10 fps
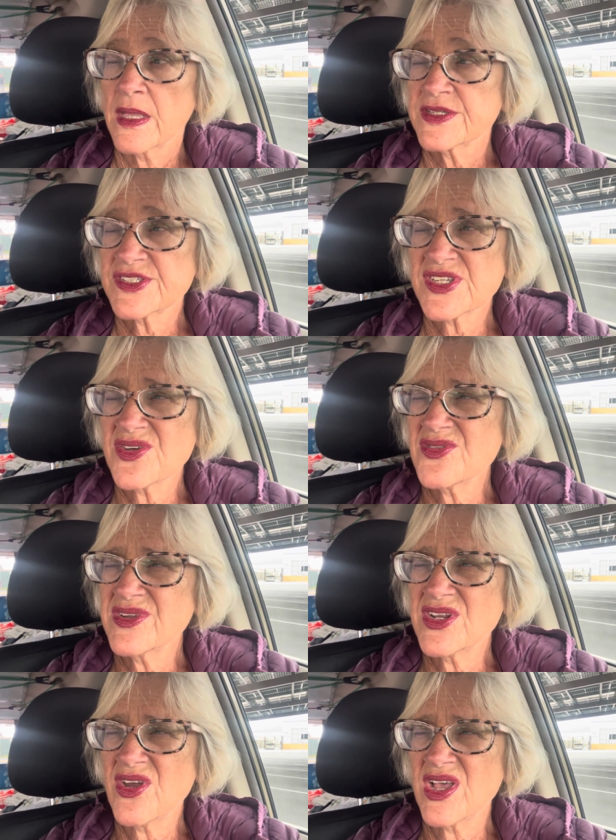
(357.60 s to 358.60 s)
So,
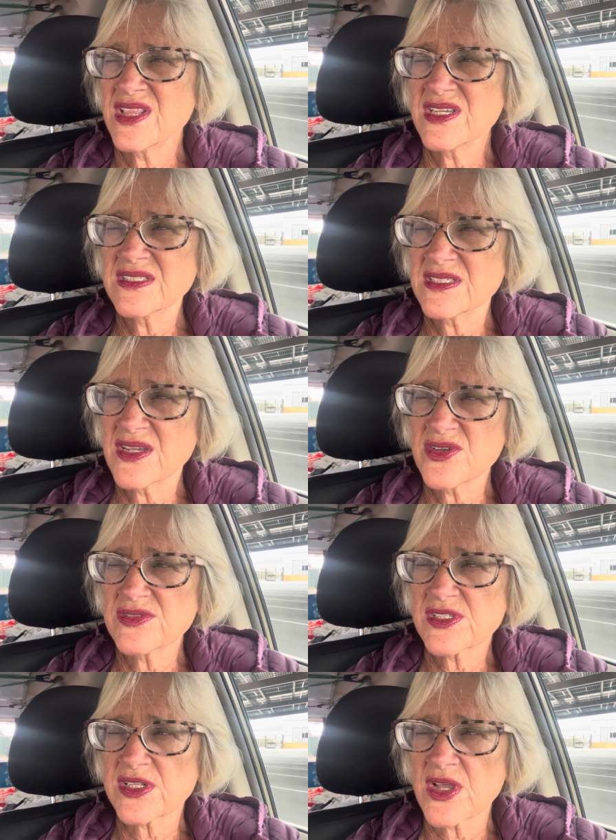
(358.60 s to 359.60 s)
you know, I like to go
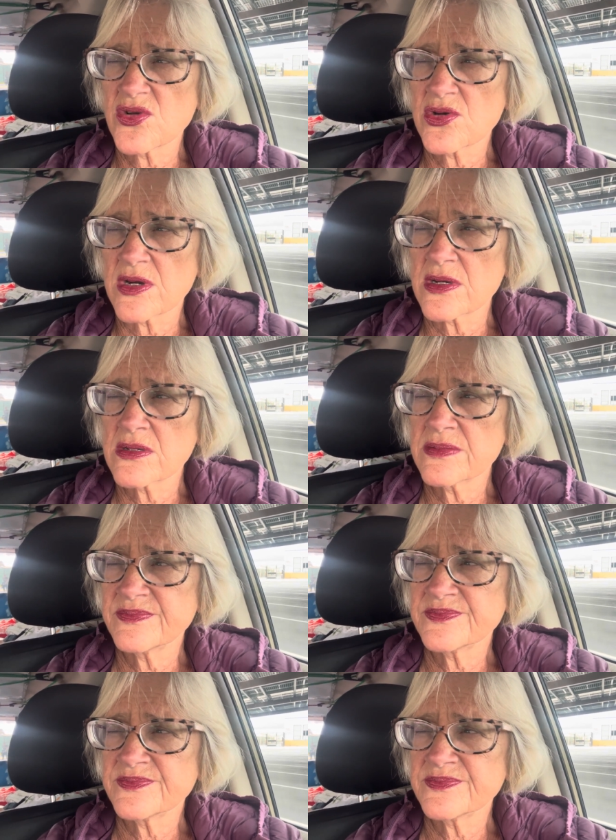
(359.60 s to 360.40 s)
slower.